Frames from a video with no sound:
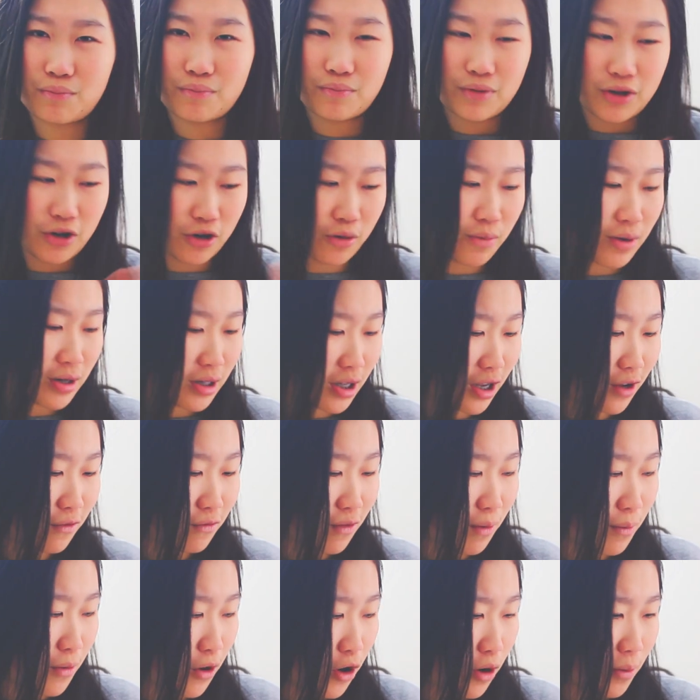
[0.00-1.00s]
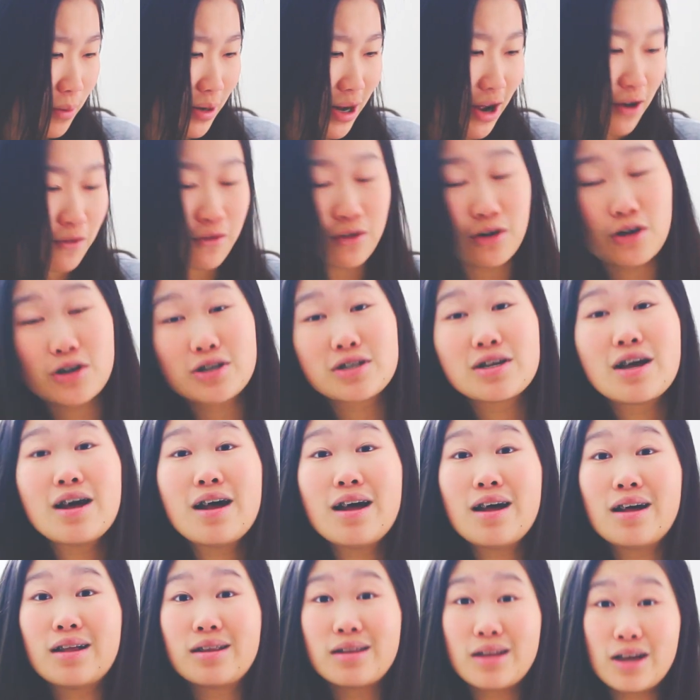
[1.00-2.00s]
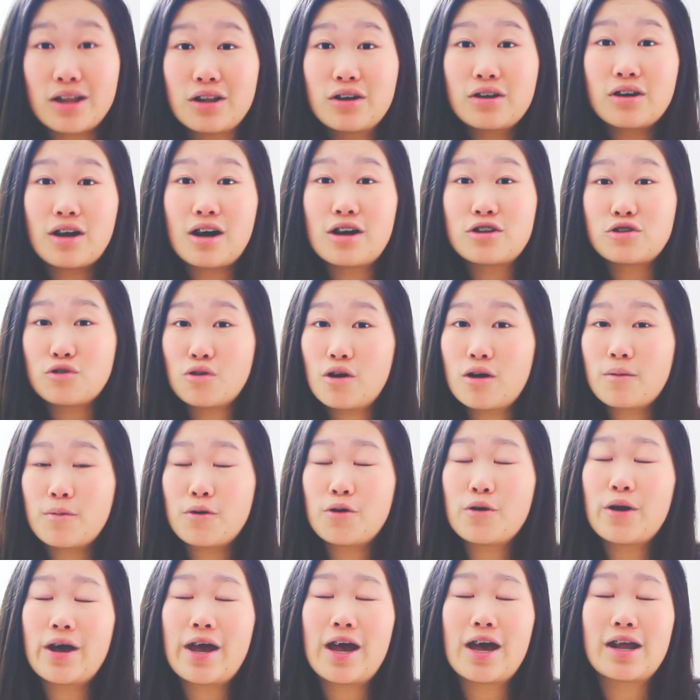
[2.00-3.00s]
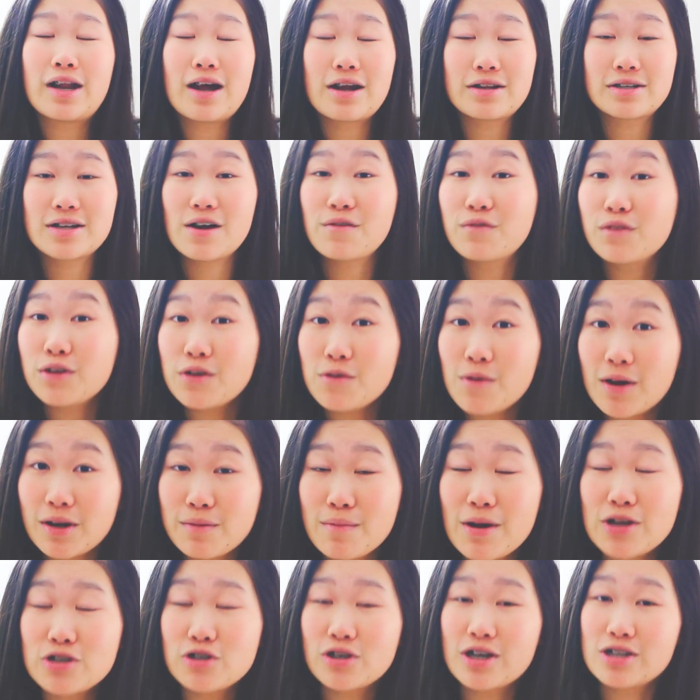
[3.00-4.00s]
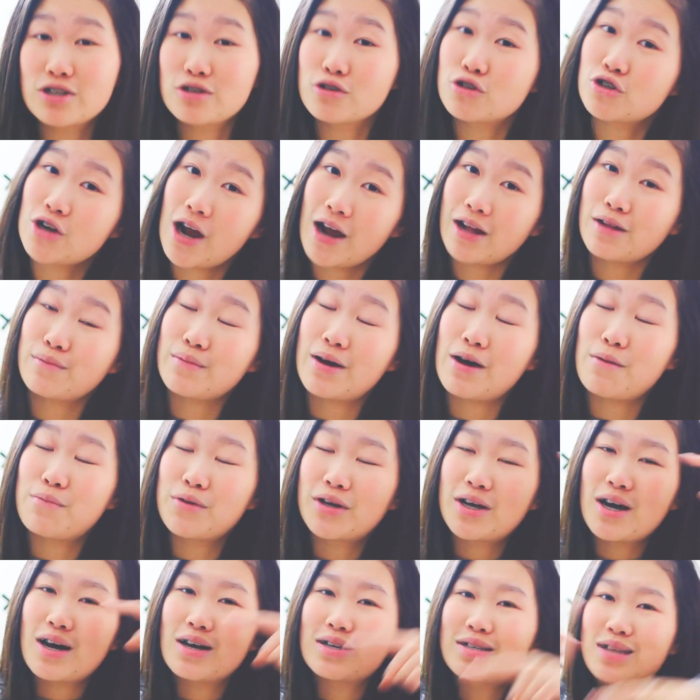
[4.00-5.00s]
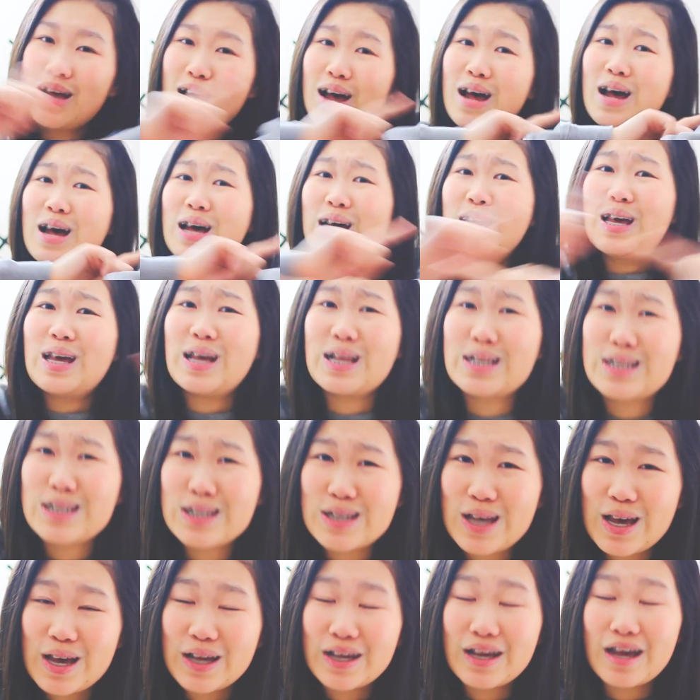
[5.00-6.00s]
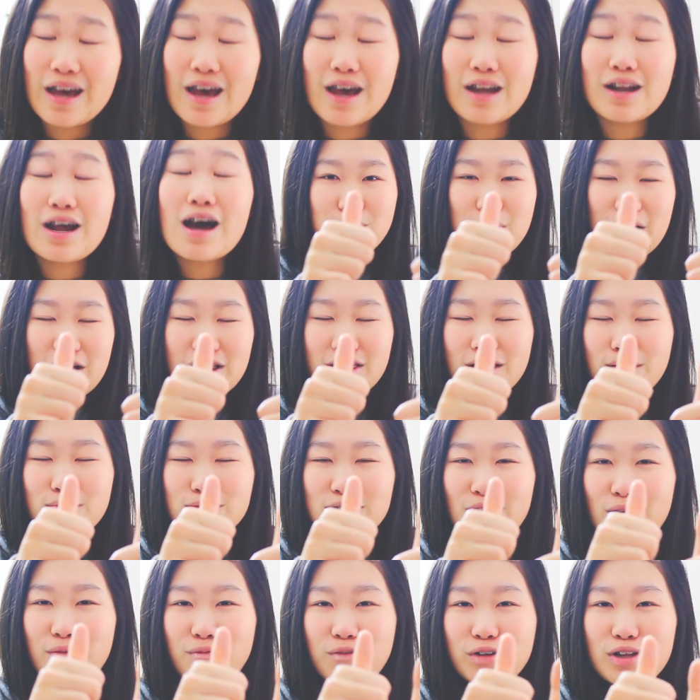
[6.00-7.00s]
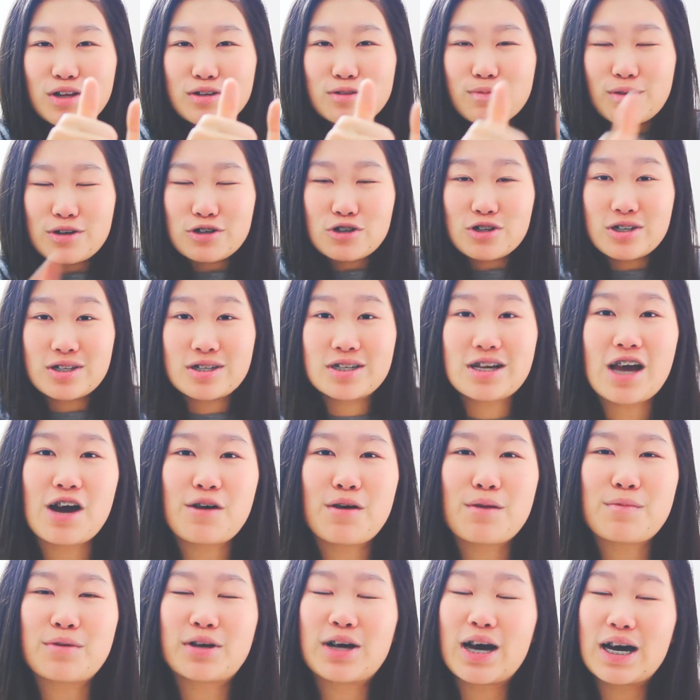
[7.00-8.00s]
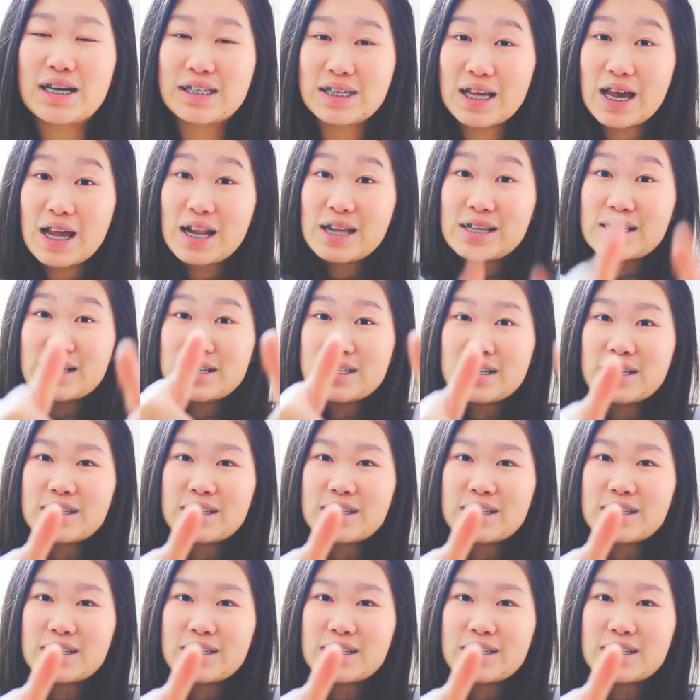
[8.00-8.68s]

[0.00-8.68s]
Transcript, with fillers: pyramiding from Urban Outfitters, they look adorable, and I definitely recommend you guys to try them out because is sick, and big thumbs up for this Pinterest DIY because it is a